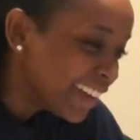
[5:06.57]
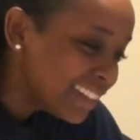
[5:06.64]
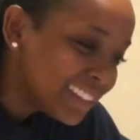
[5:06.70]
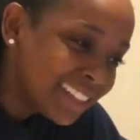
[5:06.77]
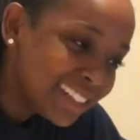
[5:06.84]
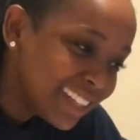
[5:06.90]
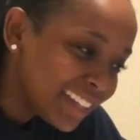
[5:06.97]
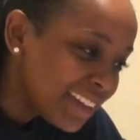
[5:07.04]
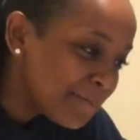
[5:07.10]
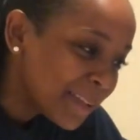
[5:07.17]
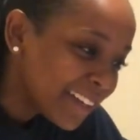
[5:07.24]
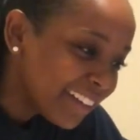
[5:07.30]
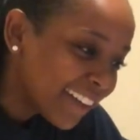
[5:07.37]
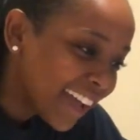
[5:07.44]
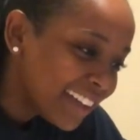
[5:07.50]
NCT ain't
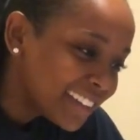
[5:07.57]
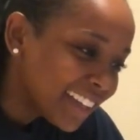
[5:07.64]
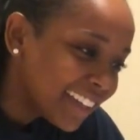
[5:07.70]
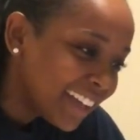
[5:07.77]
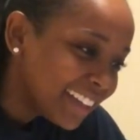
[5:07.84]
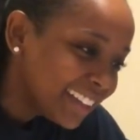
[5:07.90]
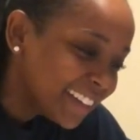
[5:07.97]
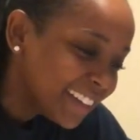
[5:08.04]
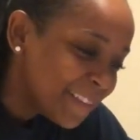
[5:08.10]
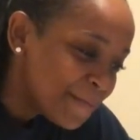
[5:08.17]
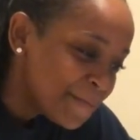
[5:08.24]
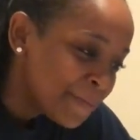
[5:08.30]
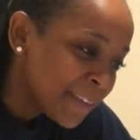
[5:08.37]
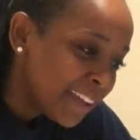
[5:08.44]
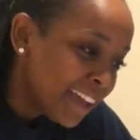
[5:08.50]
playing no games. I like
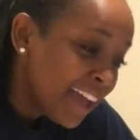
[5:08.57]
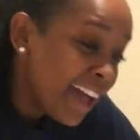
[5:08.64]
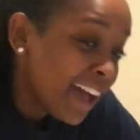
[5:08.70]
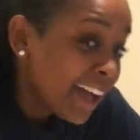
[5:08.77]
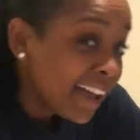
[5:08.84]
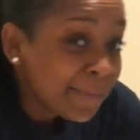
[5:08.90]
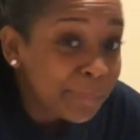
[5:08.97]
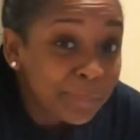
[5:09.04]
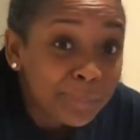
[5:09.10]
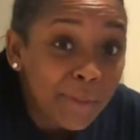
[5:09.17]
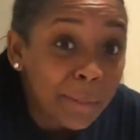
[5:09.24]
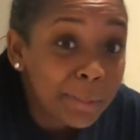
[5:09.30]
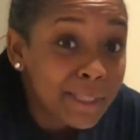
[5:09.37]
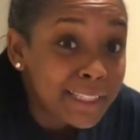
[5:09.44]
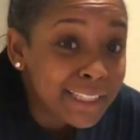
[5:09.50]
them.
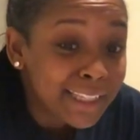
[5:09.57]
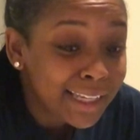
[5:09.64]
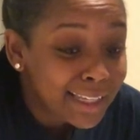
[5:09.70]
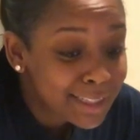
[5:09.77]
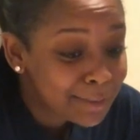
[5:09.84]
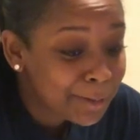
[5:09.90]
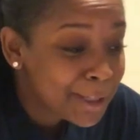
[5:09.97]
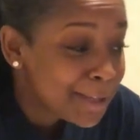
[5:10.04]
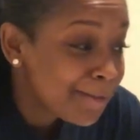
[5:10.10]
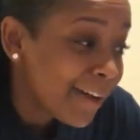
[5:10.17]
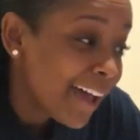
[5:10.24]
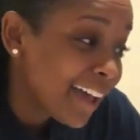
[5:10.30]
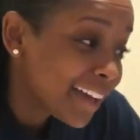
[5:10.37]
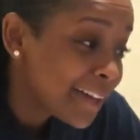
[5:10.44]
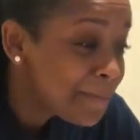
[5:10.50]
BTS, where you
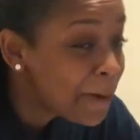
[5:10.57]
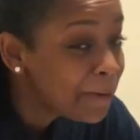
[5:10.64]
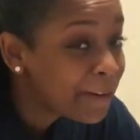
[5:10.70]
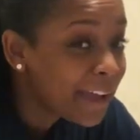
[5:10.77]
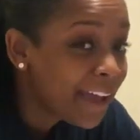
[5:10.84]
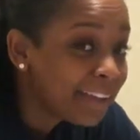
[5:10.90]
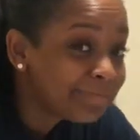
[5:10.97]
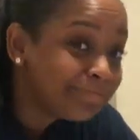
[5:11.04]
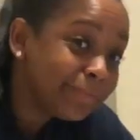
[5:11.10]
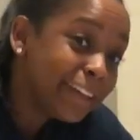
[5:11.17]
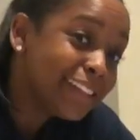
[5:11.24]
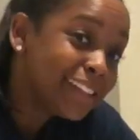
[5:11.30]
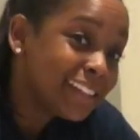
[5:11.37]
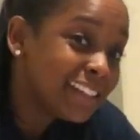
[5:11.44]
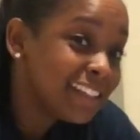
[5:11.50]
at? Come on now.
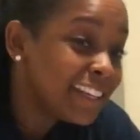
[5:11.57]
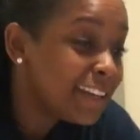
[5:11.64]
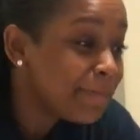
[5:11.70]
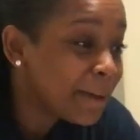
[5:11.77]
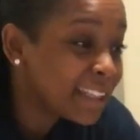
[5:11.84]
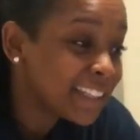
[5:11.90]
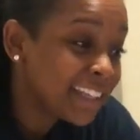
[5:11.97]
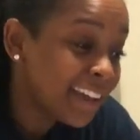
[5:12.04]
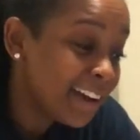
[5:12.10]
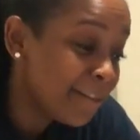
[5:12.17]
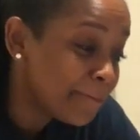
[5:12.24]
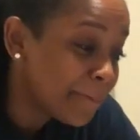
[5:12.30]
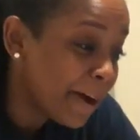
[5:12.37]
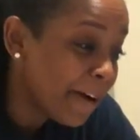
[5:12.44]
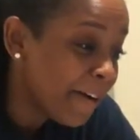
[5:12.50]
NCT about to take
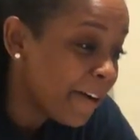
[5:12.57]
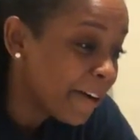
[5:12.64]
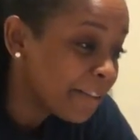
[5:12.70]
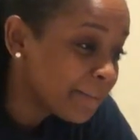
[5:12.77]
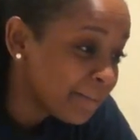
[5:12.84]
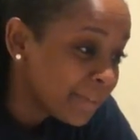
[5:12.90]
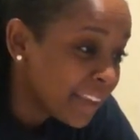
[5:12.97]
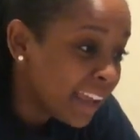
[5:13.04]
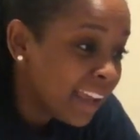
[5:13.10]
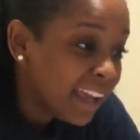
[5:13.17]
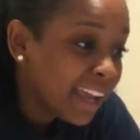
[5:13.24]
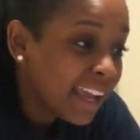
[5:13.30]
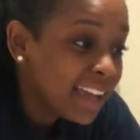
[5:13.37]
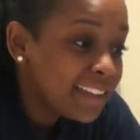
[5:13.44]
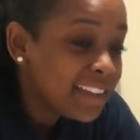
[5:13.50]
over my heart
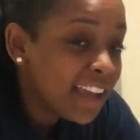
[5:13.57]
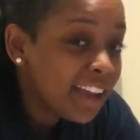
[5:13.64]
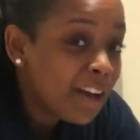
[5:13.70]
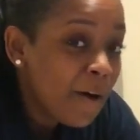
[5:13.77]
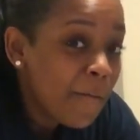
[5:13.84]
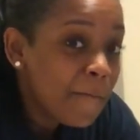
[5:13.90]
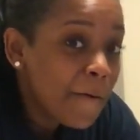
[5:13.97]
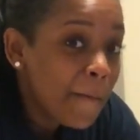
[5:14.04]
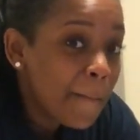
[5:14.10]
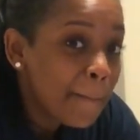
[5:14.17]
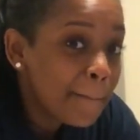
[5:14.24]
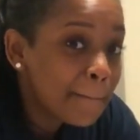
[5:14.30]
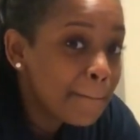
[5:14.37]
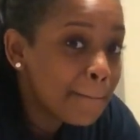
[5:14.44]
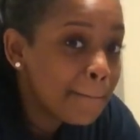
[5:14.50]
and take over.
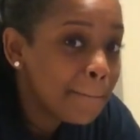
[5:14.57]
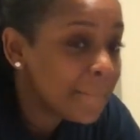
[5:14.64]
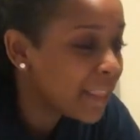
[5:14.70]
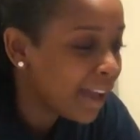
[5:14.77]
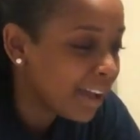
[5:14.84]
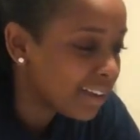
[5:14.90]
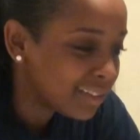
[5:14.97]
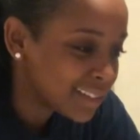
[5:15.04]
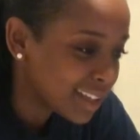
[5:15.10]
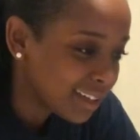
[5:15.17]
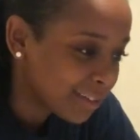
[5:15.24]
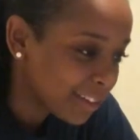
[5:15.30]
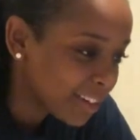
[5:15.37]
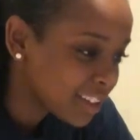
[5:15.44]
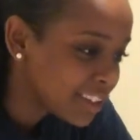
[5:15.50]
Nah, I ain't gonna say
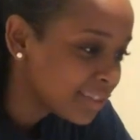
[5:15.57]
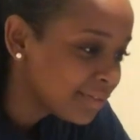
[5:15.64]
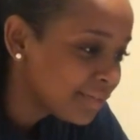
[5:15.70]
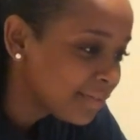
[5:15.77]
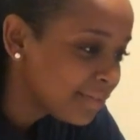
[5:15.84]
the rest.